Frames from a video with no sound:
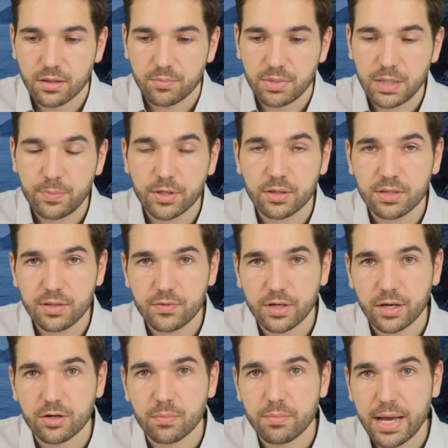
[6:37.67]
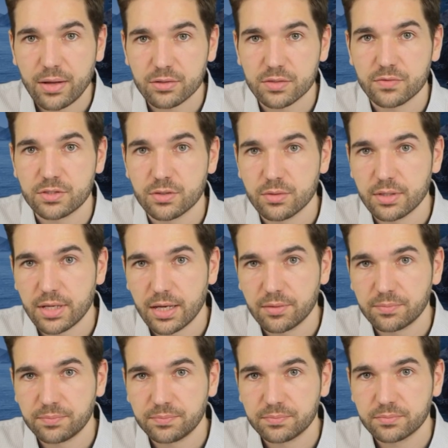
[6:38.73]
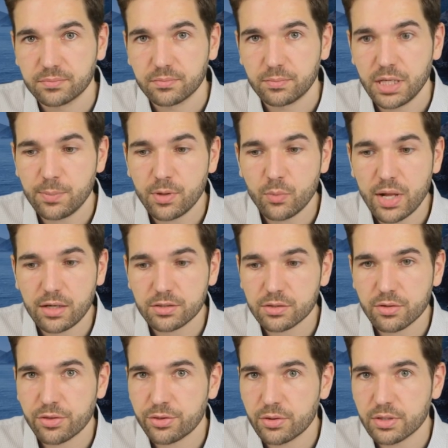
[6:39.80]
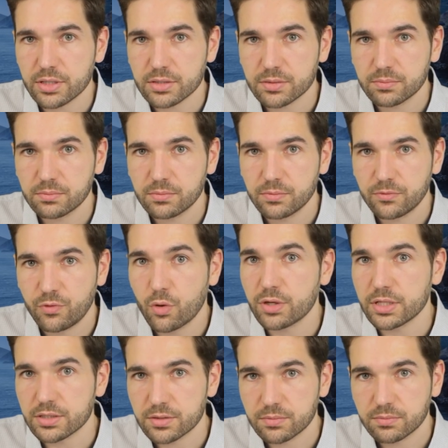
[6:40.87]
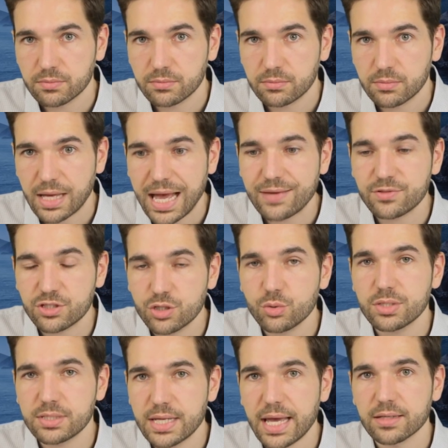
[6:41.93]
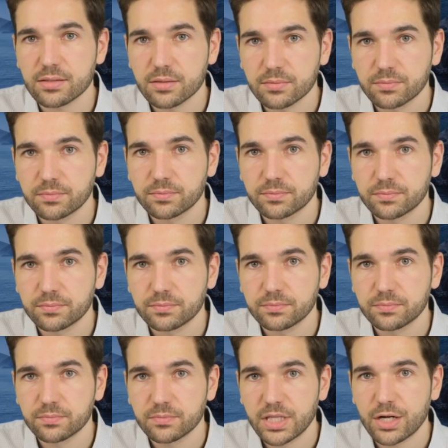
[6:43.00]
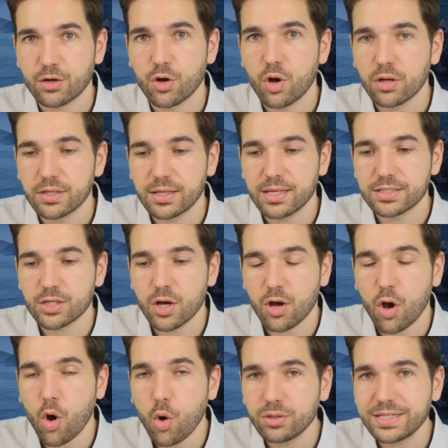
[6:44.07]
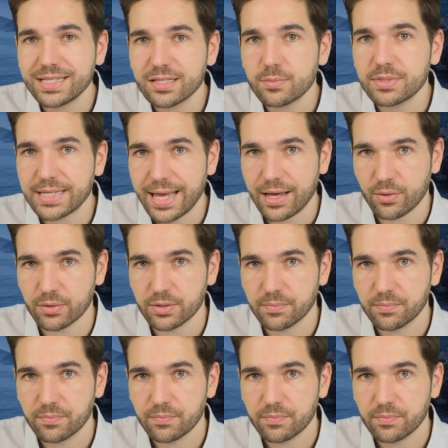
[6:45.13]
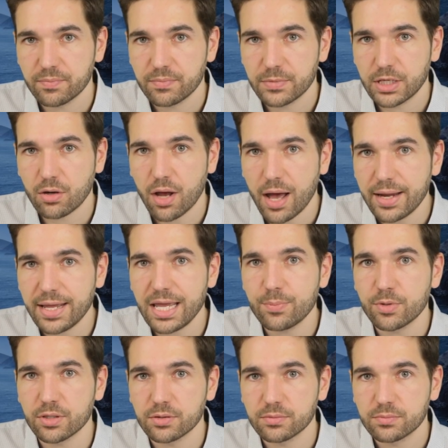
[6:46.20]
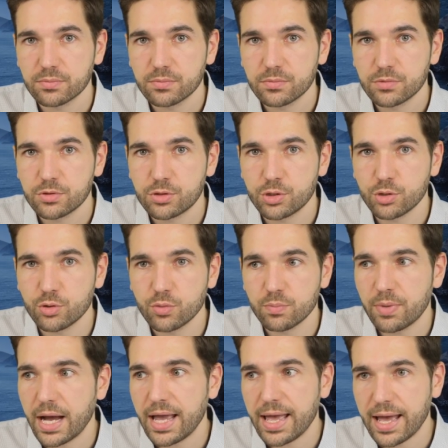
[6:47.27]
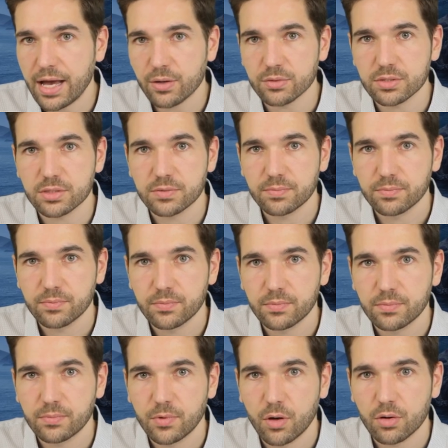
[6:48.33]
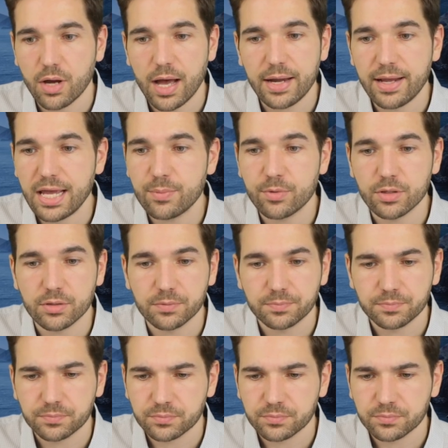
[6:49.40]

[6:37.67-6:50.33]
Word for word: People are living under mountains of student debt people well into their 30s, 40s have student debt that are it's holding them down. They're unable to buy a house or unable